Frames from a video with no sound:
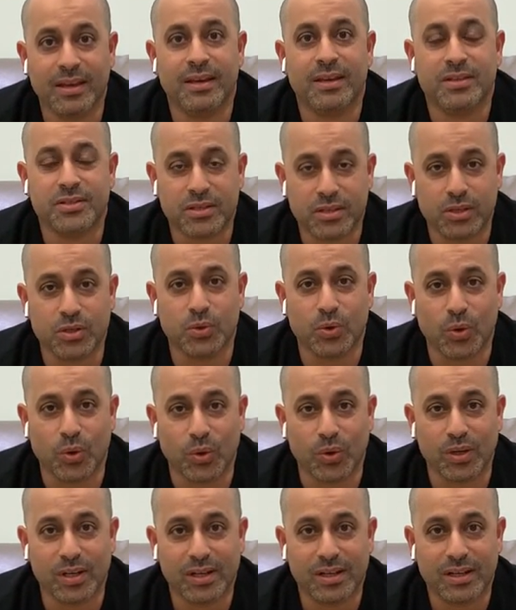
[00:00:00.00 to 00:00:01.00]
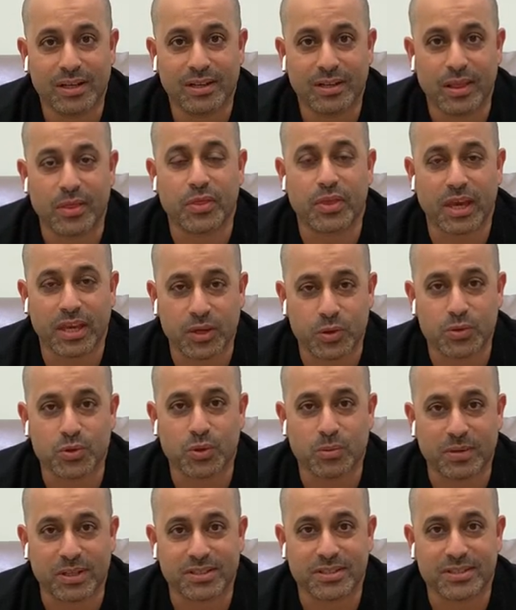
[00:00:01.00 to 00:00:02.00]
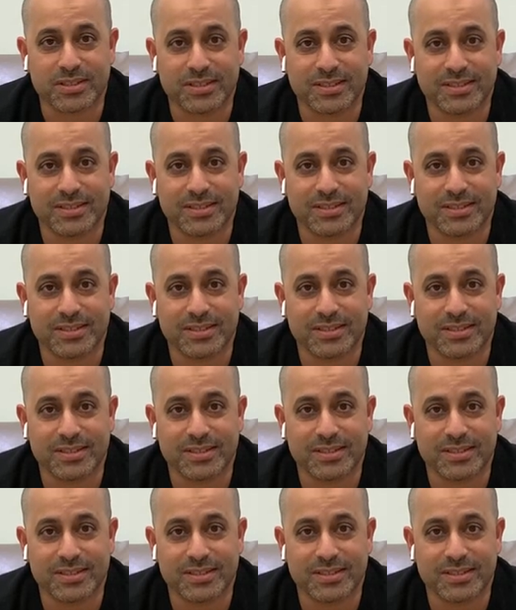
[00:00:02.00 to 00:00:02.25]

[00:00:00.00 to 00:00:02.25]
See you all, and thank you so much.